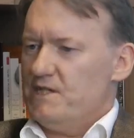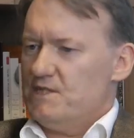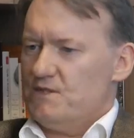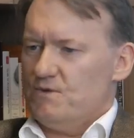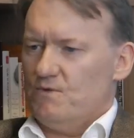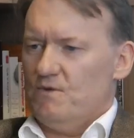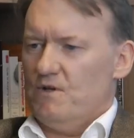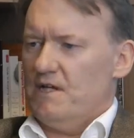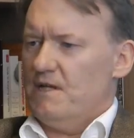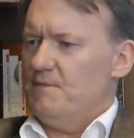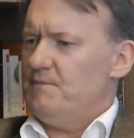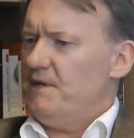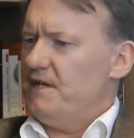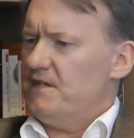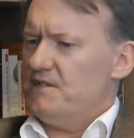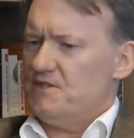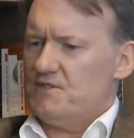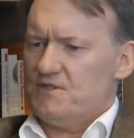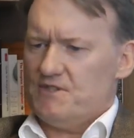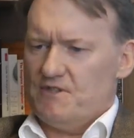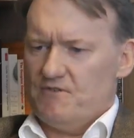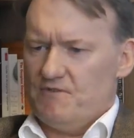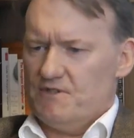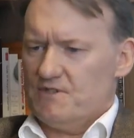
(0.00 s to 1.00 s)
too early, made a
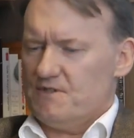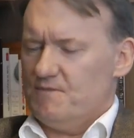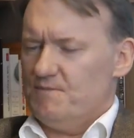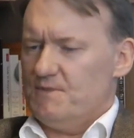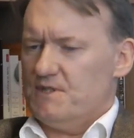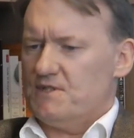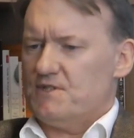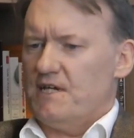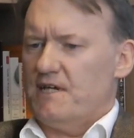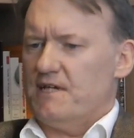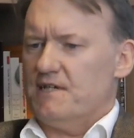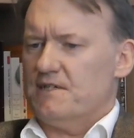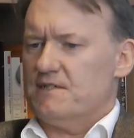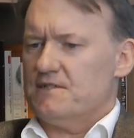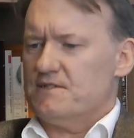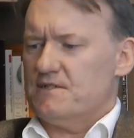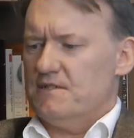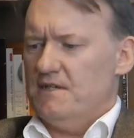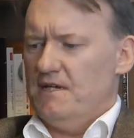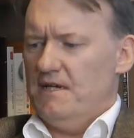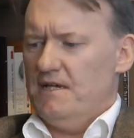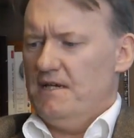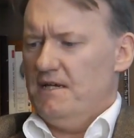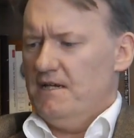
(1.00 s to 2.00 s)
series of
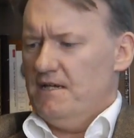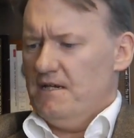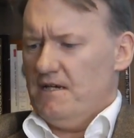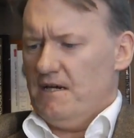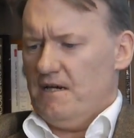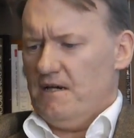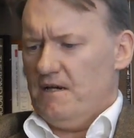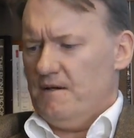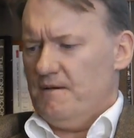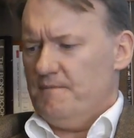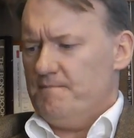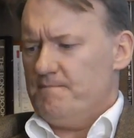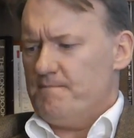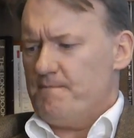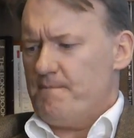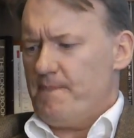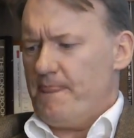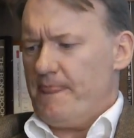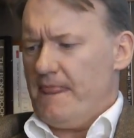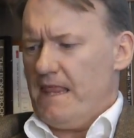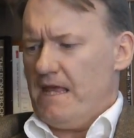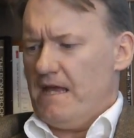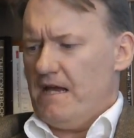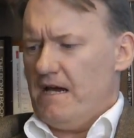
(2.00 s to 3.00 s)
mistakes.
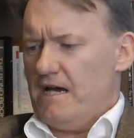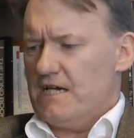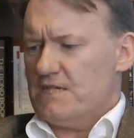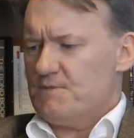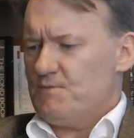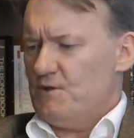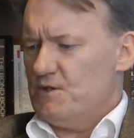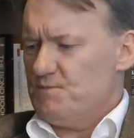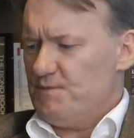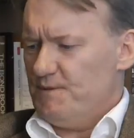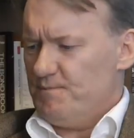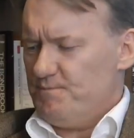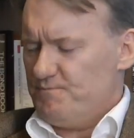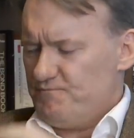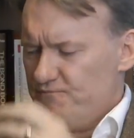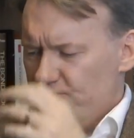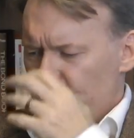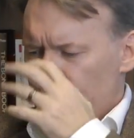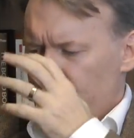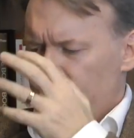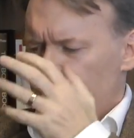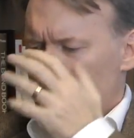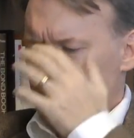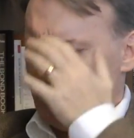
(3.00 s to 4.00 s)
I suppose
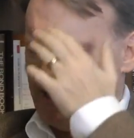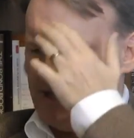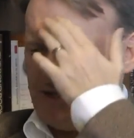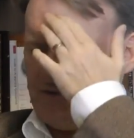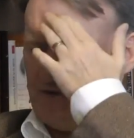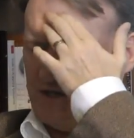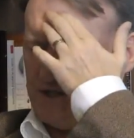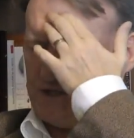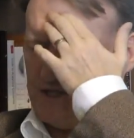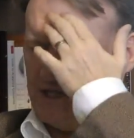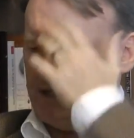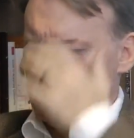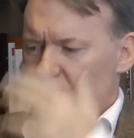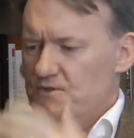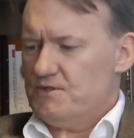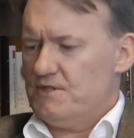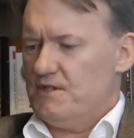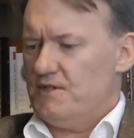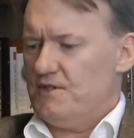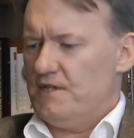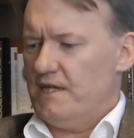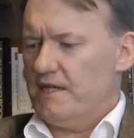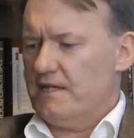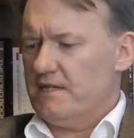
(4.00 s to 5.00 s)
pre-credit crunch, I used
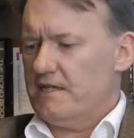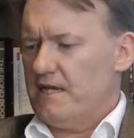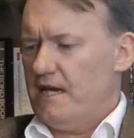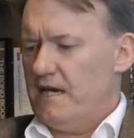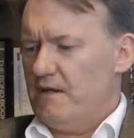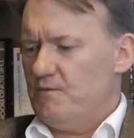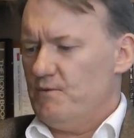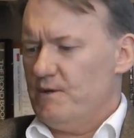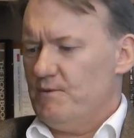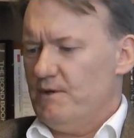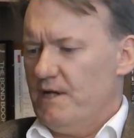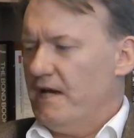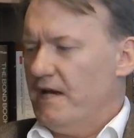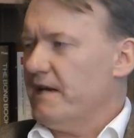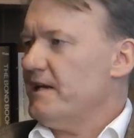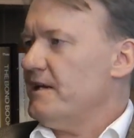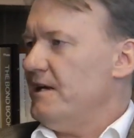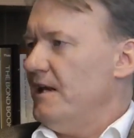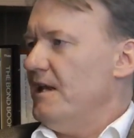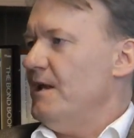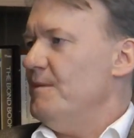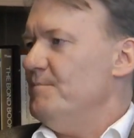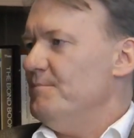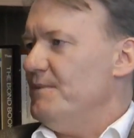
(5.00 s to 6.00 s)
to think that we were like
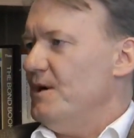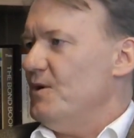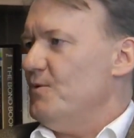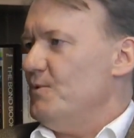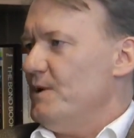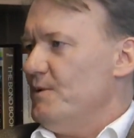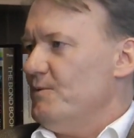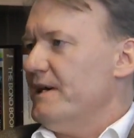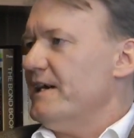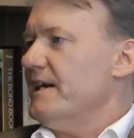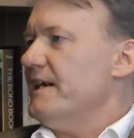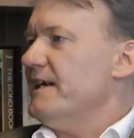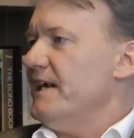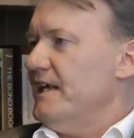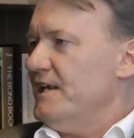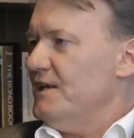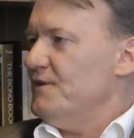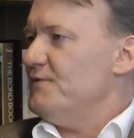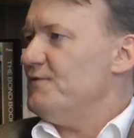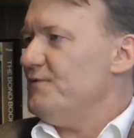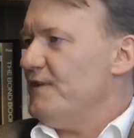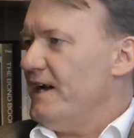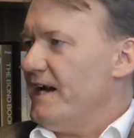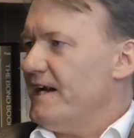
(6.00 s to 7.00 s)
Columbo. We were
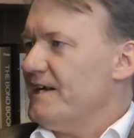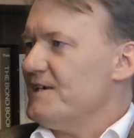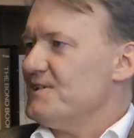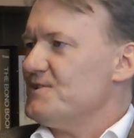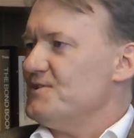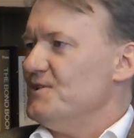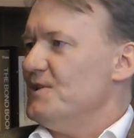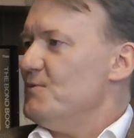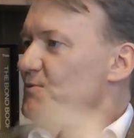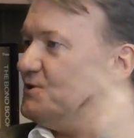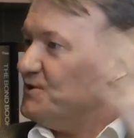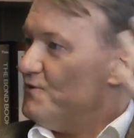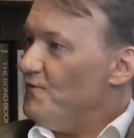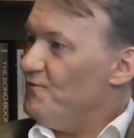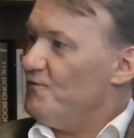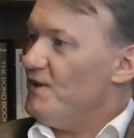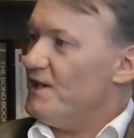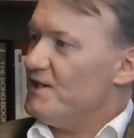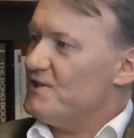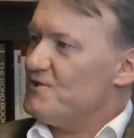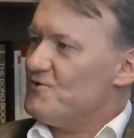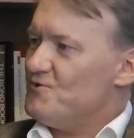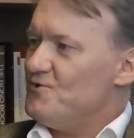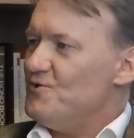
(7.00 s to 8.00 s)
getting facts and there was a
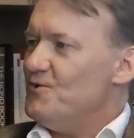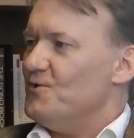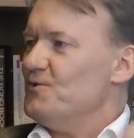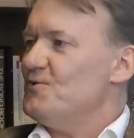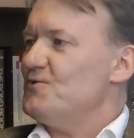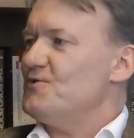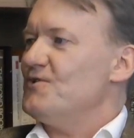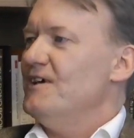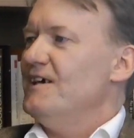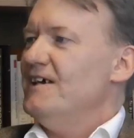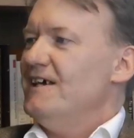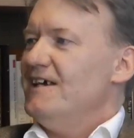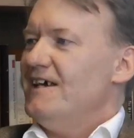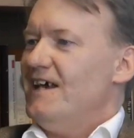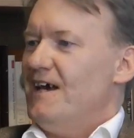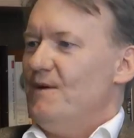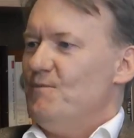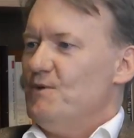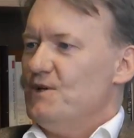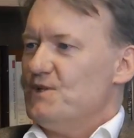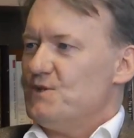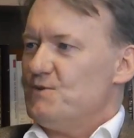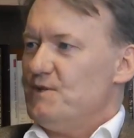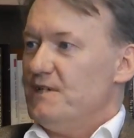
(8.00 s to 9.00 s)
fixed truth.
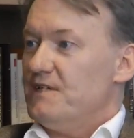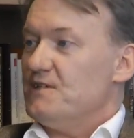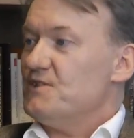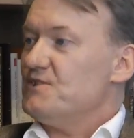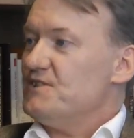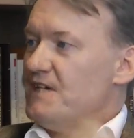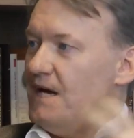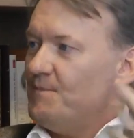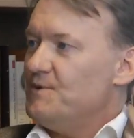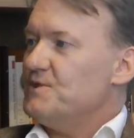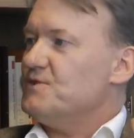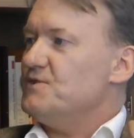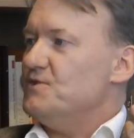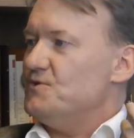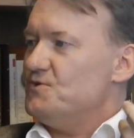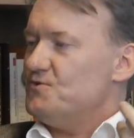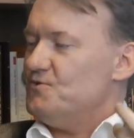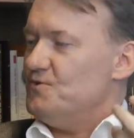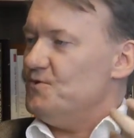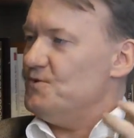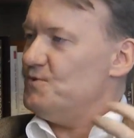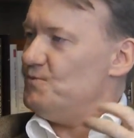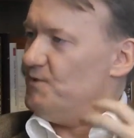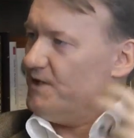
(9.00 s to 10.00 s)
And once we'd established the
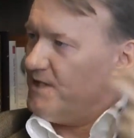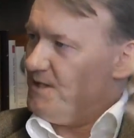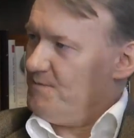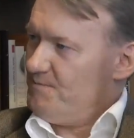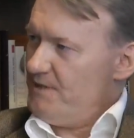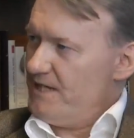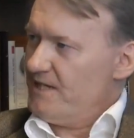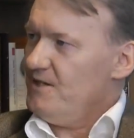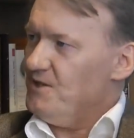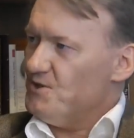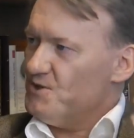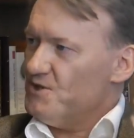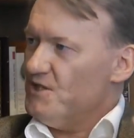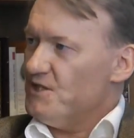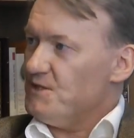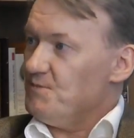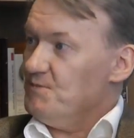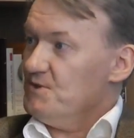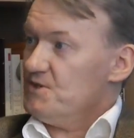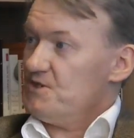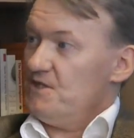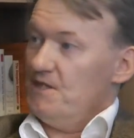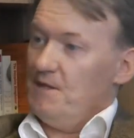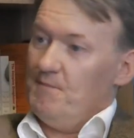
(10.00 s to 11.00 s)
truth, we could make our
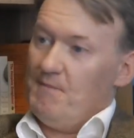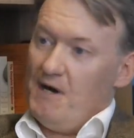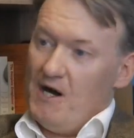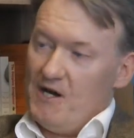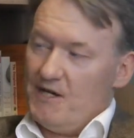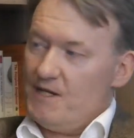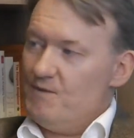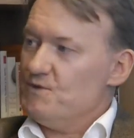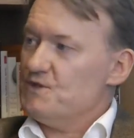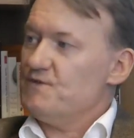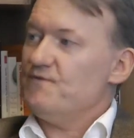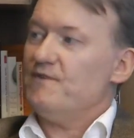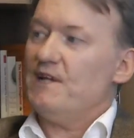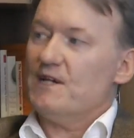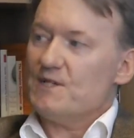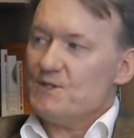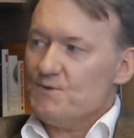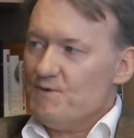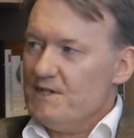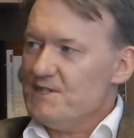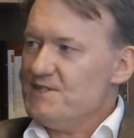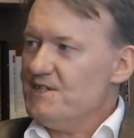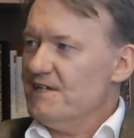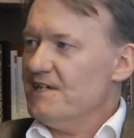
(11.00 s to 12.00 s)
judgments, and the market was
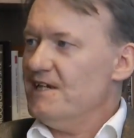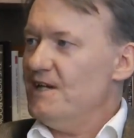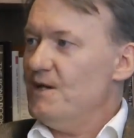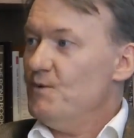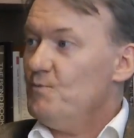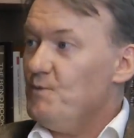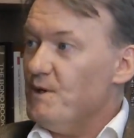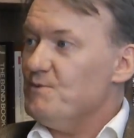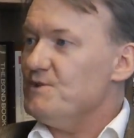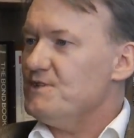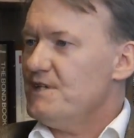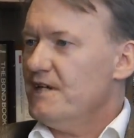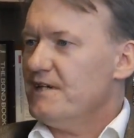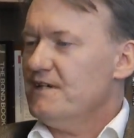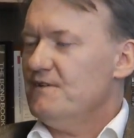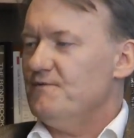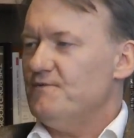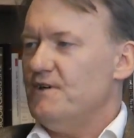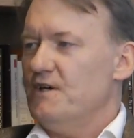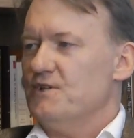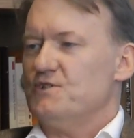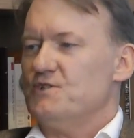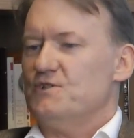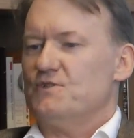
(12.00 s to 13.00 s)
fluctuating here, and we would take
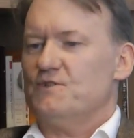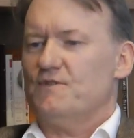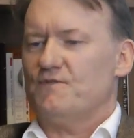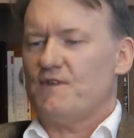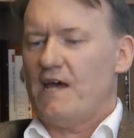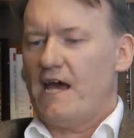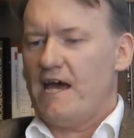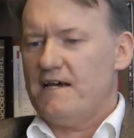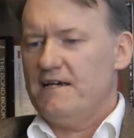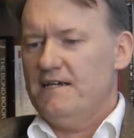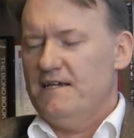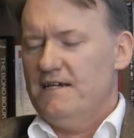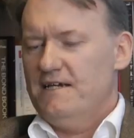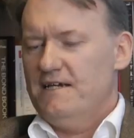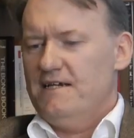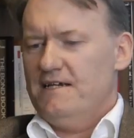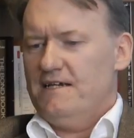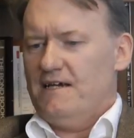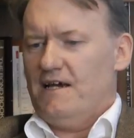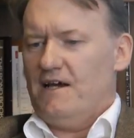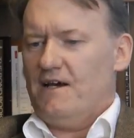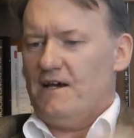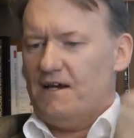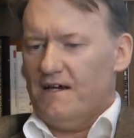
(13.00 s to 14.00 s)
advantage of that
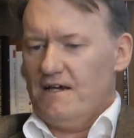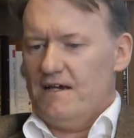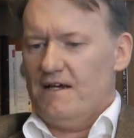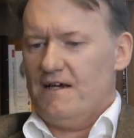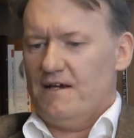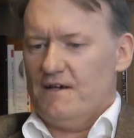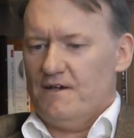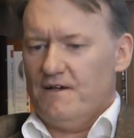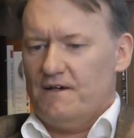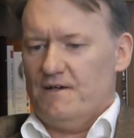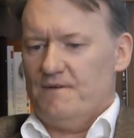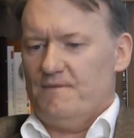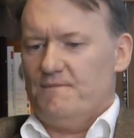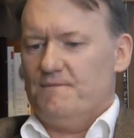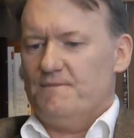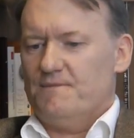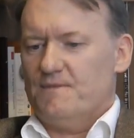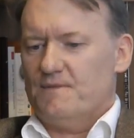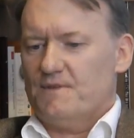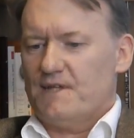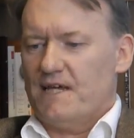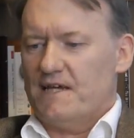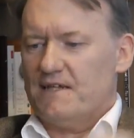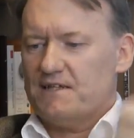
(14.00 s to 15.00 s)

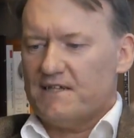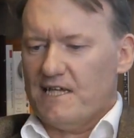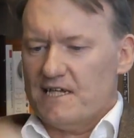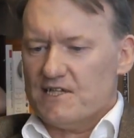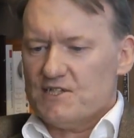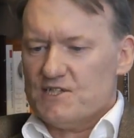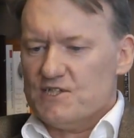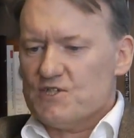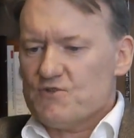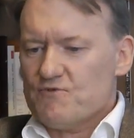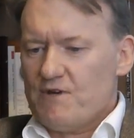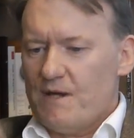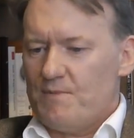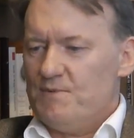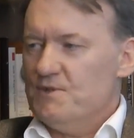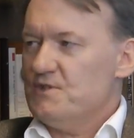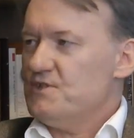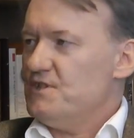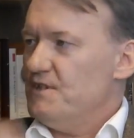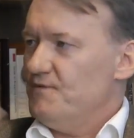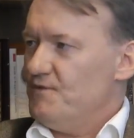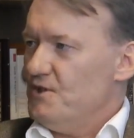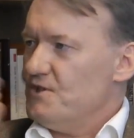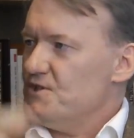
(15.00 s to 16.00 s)
that
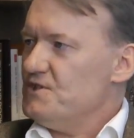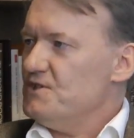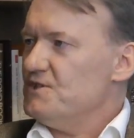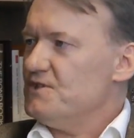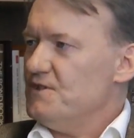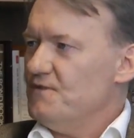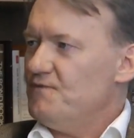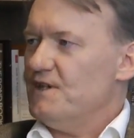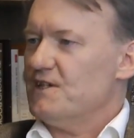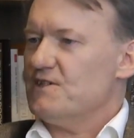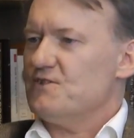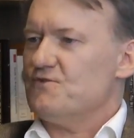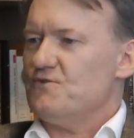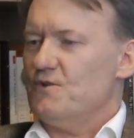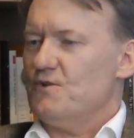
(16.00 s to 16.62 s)
discrepancy versus the fixed